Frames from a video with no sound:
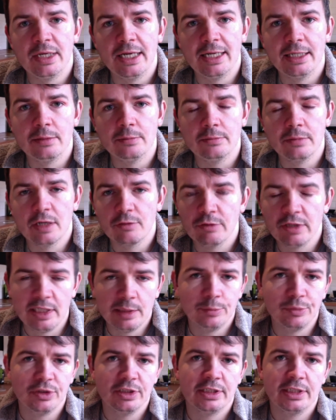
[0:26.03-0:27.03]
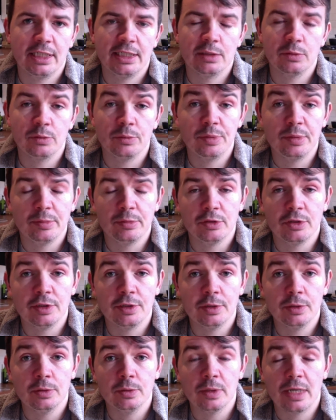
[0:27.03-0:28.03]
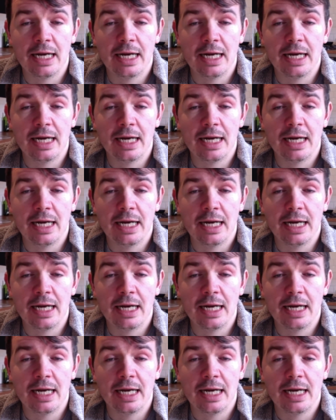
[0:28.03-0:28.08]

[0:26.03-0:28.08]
I really appreciate it when people do,